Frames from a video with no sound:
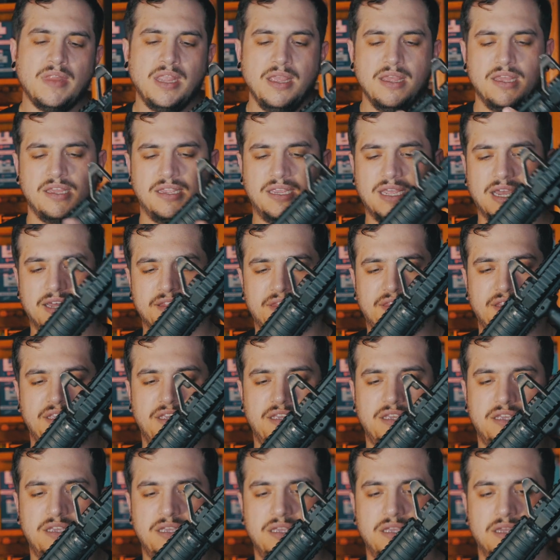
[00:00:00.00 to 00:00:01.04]
You got
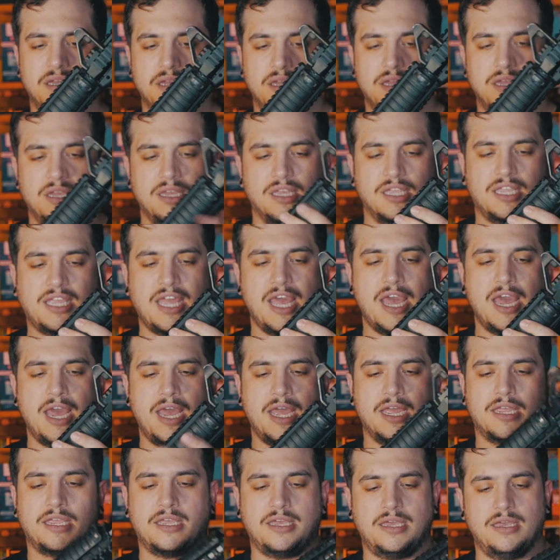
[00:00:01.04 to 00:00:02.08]
the
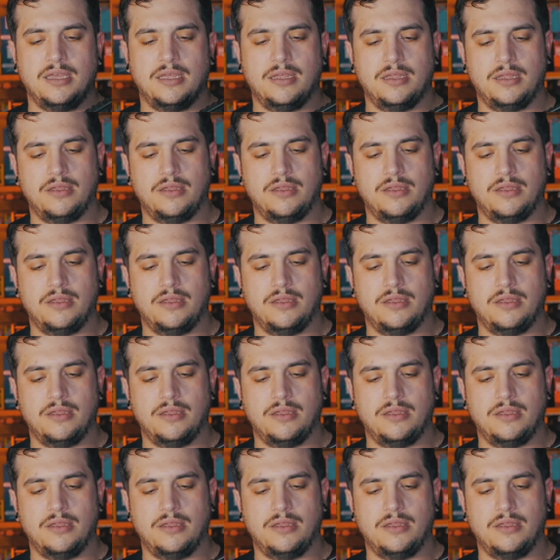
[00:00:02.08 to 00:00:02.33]
CAC